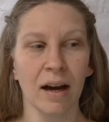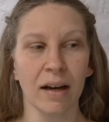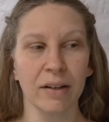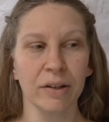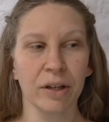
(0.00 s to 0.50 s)

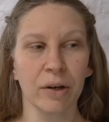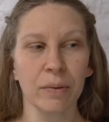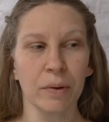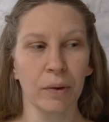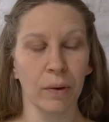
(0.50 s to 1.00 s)
I don't
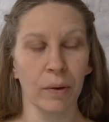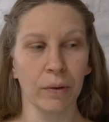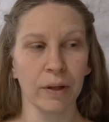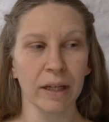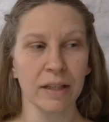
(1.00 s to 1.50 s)
know.
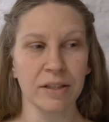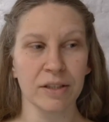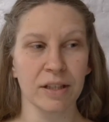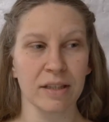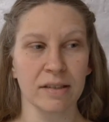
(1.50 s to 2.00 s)
Or it's
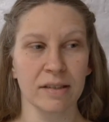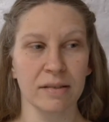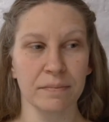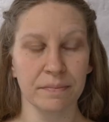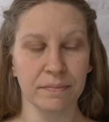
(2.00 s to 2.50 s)

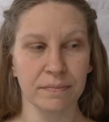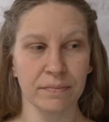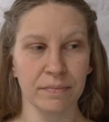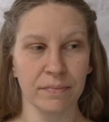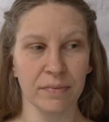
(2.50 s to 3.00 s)
just
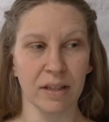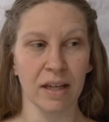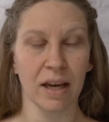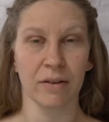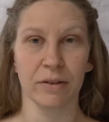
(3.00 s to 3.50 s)

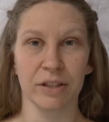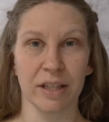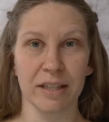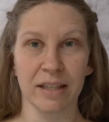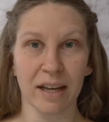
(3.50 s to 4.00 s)
the
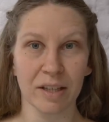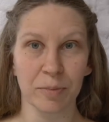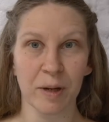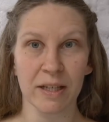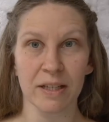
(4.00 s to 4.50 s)
energetic
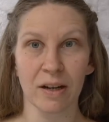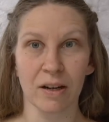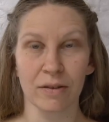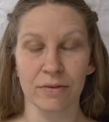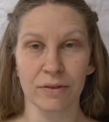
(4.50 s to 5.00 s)
aspect
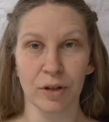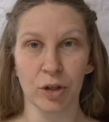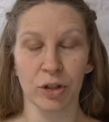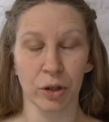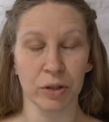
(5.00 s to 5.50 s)
of
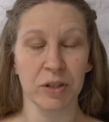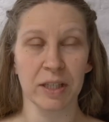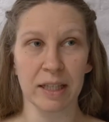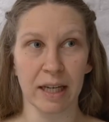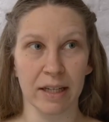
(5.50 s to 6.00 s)
not
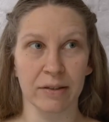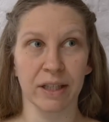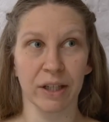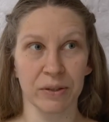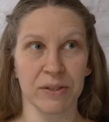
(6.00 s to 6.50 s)

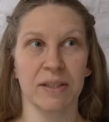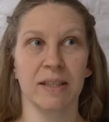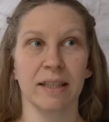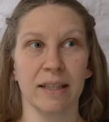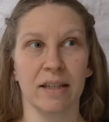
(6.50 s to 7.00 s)
declaring
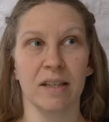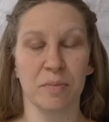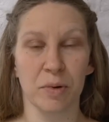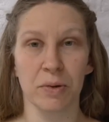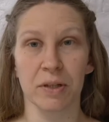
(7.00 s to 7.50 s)
constantly
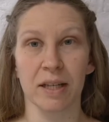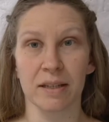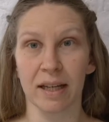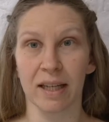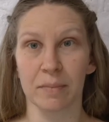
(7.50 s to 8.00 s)
anymore that
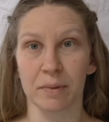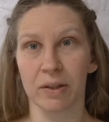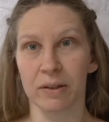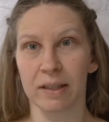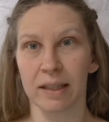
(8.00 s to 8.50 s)
I am
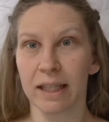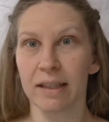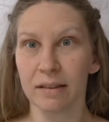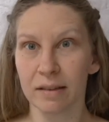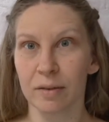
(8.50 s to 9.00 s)
not
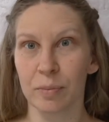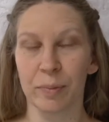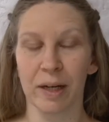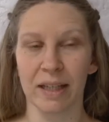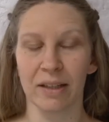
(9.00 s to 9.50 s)
lean
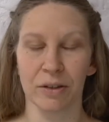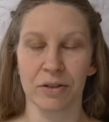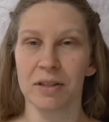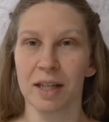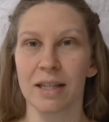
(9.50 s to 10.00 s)
by
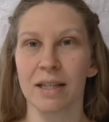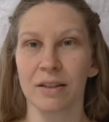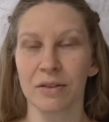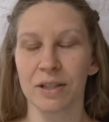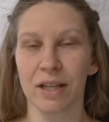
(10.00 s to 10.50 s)
not taking
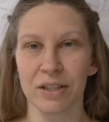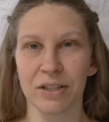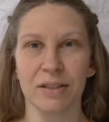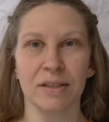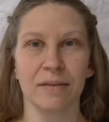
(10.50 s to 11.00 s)
those
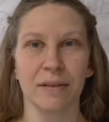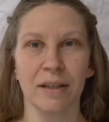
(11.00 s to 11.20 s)
actions.